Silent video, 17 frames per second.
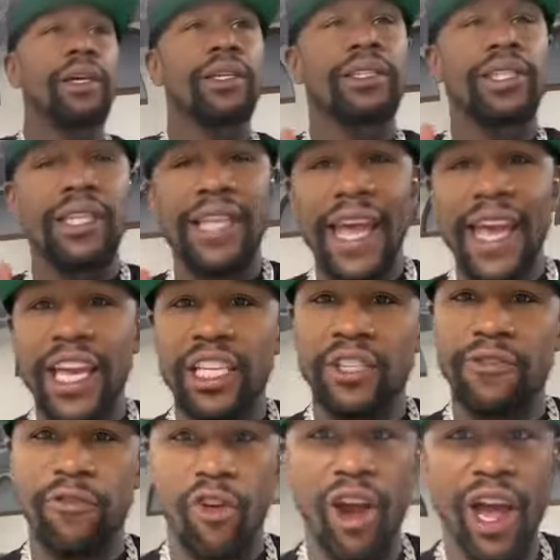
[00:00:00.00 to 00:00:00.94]
Today is
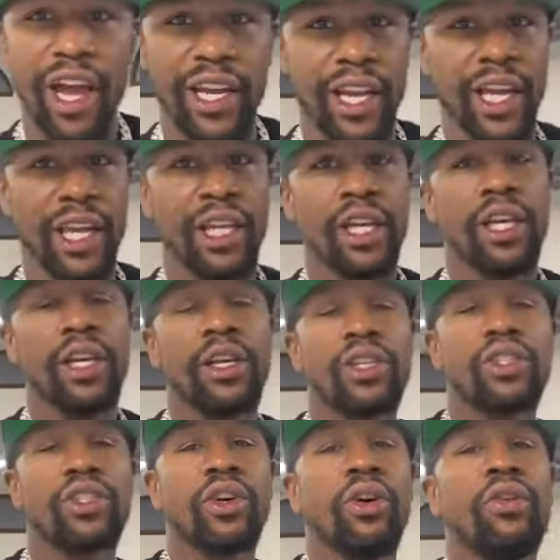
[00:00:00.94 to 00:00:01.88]
Friday,
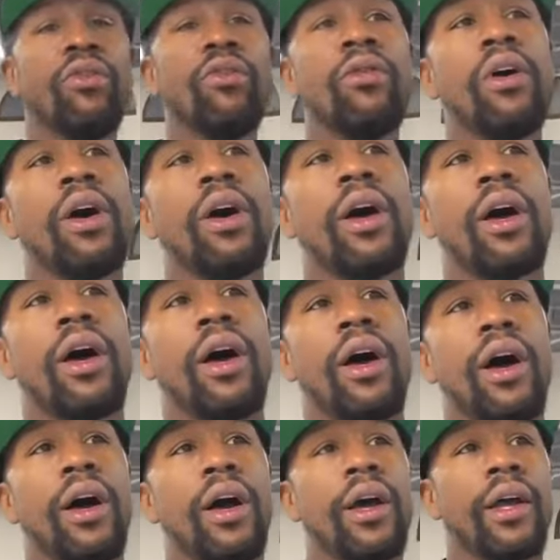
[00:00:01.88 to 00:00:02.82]
so
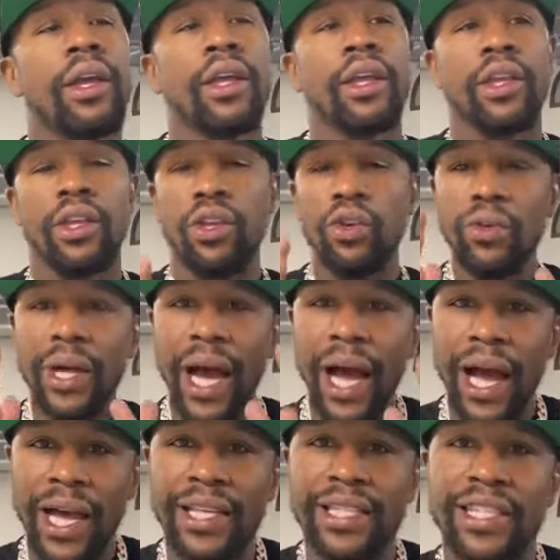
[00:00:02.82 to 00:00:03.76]
you
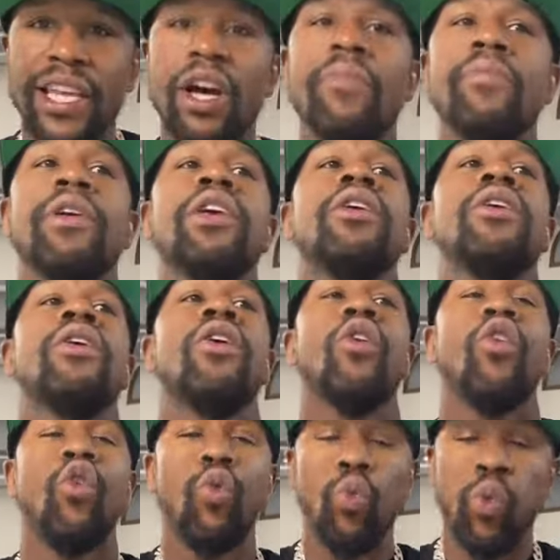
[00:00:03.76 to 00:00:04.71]
guys tell me
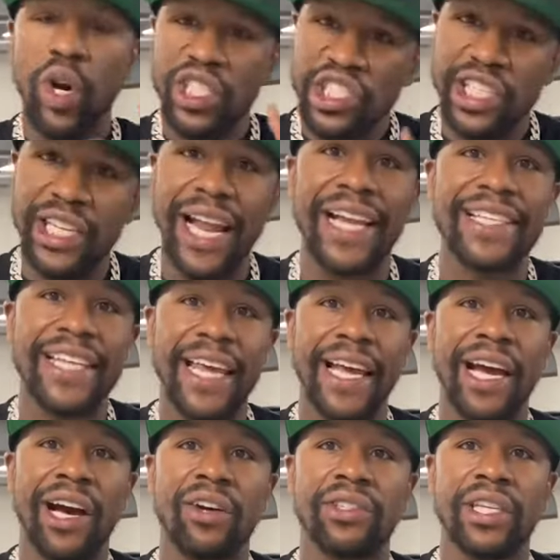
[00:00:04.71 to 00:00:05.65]
what should I take
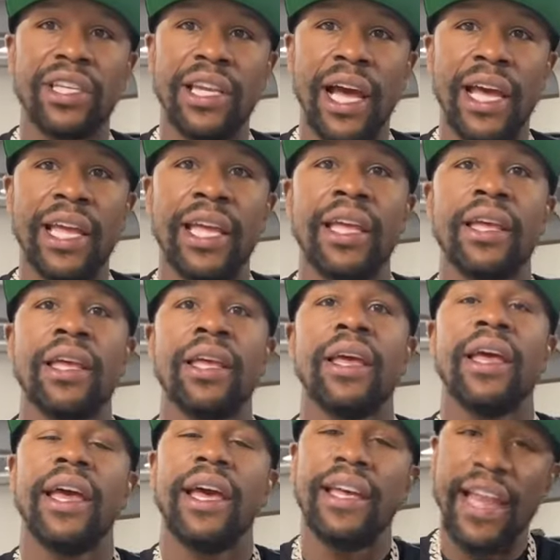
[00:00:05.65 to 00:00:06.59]
out tonight
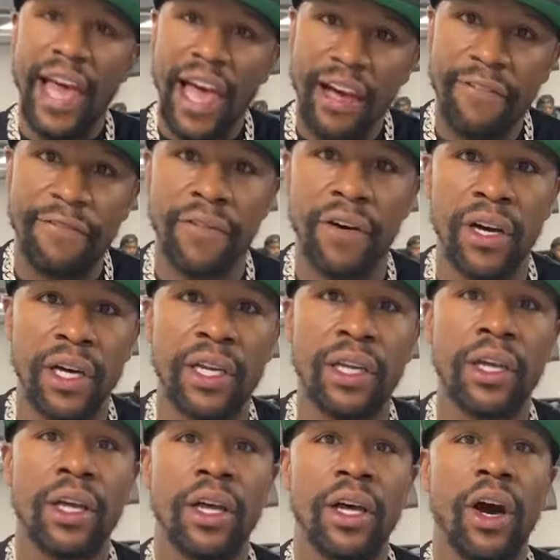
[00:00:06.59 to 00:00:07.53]
and have fun
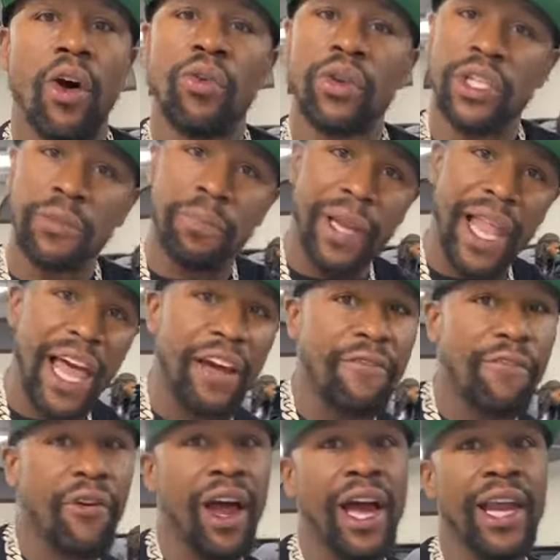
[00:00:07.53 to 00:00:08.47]
on this Black
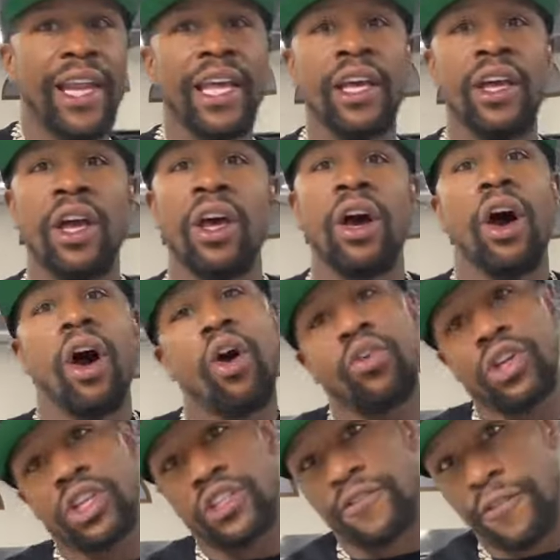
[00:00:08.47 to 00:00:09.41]
Friday,
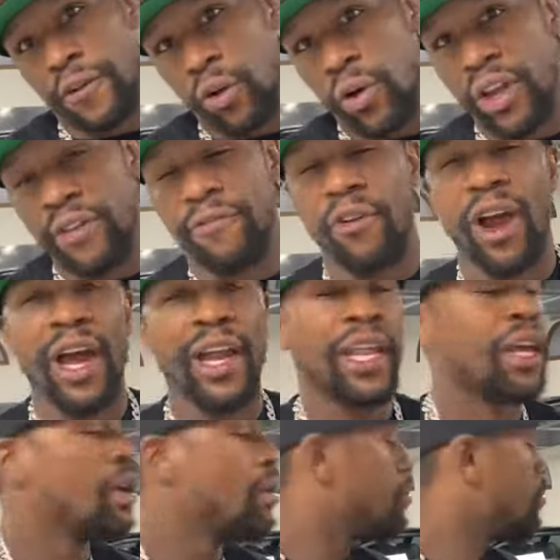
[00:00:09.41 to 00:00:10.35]
on this Floyd Friday?